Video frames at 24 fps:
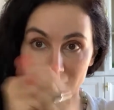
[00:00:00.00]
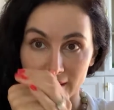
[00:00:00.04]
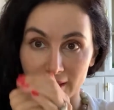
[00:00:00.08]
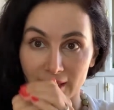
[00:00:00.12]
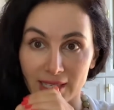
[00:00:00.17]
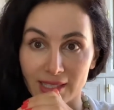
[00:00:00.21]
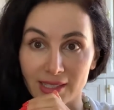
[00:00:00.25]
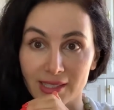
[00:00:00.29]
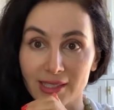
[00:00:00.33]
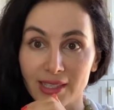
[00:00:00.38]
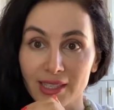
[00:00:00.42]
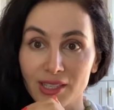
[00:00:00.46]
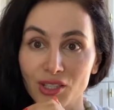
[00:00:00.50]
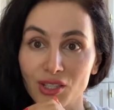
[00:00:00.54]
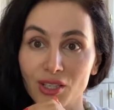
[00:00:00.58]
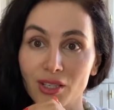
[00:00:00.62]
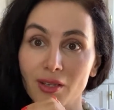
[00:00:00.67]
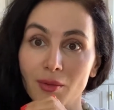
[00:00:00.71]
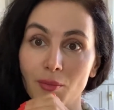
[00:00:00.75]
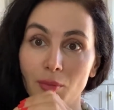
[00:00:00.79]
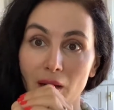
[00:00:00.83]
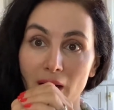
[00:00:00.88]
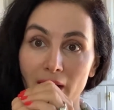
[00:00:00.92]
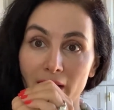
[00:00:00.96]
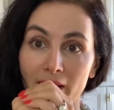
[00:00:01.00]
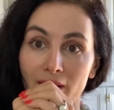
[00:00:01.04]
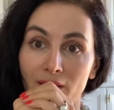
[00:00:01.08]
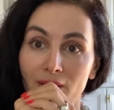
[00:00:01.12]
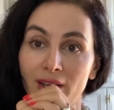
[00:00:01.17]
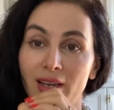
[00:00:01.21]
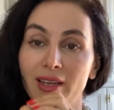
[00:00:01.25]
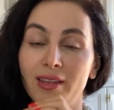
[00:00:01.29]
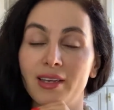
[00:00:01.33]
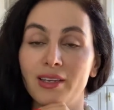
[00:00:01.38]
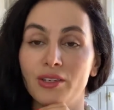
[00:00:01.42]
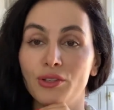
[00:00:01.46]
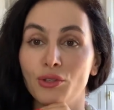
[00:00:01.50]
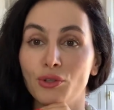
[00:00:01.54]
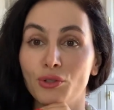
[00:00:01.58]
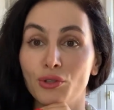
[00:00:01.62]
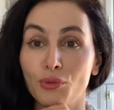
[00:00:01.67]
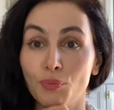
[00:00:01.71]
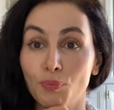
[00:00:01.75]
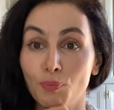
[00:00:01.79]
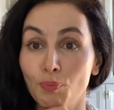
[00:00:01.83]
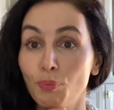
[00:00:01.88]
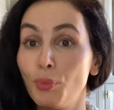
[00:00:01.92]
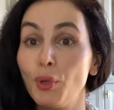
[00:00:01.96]
They stick to the bile, and then you
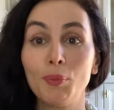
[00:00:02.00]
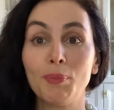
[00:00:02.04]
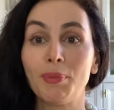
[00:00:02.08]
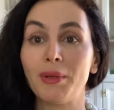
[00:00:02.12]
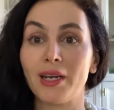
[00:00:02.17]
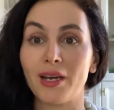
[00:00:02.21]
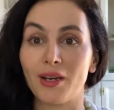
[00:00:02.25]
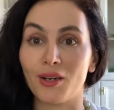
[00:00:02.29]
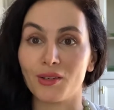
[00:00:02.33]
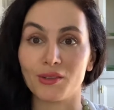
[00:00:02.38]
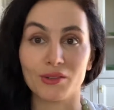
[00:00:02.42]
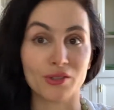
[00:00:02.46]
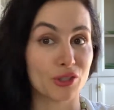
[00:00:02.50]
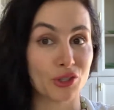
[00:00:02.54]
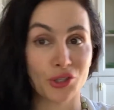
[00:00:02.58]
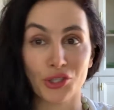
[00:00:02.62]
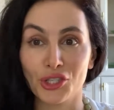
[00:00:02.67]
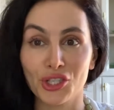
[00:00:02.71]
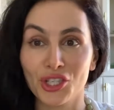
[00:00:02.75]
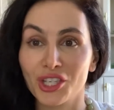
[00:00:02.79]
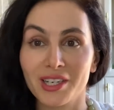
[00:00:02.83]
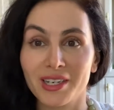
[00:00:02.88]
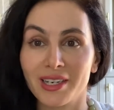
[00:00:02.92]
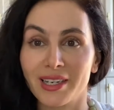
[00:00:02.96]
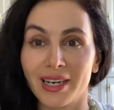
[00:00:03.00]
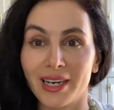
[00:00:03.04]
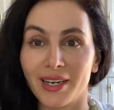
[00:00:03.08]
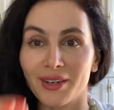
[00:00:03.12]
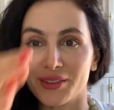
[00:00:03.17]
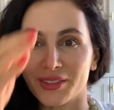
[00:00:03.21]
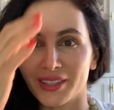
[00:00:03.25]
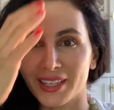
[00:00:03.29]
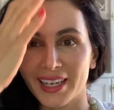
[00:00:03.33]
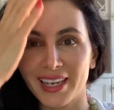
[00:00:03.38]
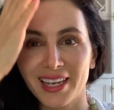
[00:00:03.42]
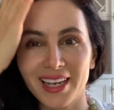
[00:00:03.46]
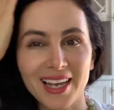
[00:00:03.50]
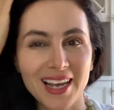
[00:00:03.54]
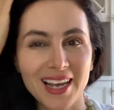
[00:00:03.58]
poop it out or shit it out.